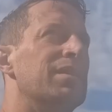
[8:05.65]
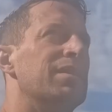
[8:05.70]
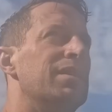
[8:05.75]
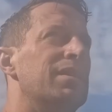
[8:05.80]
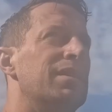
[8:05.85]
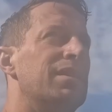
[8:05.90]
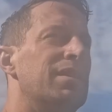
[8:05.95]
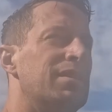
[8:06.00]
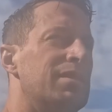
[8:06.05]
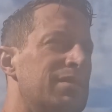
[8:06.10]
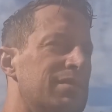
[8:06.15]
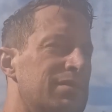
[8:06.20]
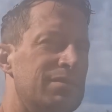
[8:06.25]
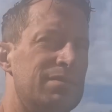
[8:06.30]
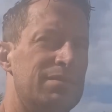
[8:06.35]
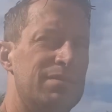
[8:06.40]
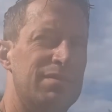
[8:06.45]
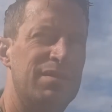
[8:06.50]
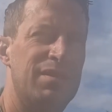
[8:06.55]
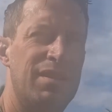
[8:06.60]
Good
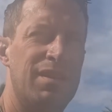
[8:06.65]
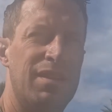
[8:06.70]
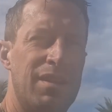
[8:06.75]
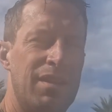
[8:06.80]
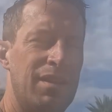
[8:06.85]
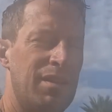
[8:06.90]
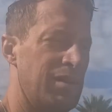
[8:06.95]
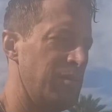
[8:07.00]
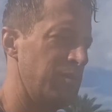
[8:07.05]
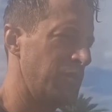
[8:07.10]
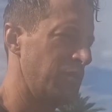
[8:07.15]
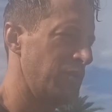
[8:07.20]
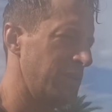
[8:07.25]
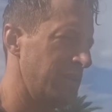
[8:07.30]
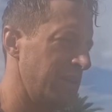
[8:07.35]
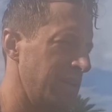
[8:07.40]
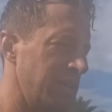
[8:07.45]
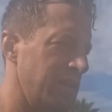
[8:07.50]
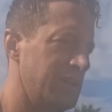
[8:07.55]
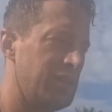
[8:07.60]

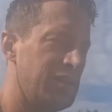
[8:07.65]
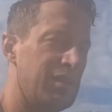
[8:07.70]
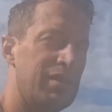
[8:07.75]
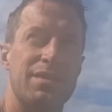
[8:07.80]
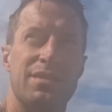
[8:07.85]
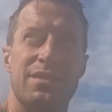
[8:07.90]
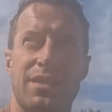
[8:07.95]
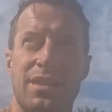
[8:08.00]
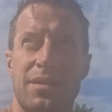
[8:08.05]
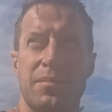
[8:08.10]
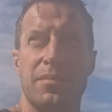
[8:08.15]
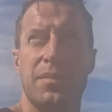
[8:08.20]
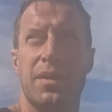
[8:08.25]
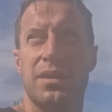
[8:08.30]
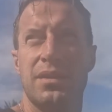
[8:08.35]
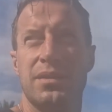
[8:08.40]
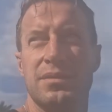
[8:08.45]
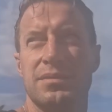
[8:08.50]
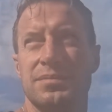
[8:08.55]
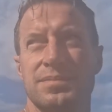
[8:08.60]
morning, St.
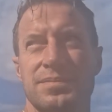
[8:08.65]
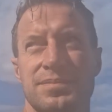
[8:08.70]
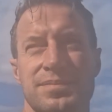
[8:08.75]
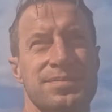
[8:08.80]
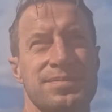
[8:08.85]
Martin.